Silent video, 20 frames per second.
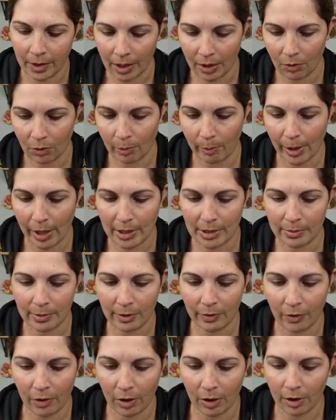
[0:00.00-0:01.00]
Reminds me
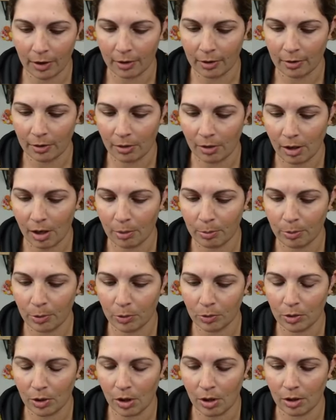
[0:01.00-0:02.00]
of our our
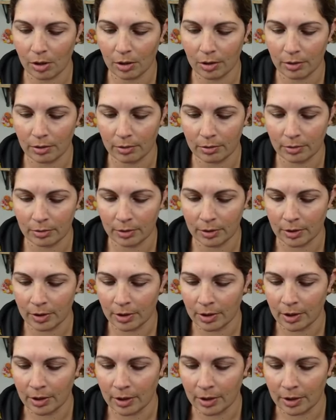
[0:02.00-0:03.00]
bulldog,
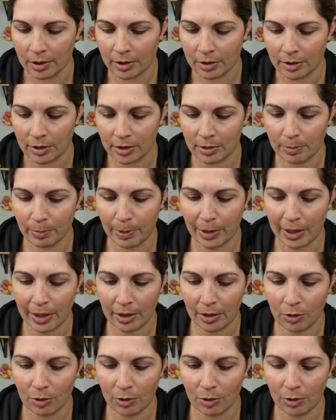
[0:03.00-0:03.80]
just being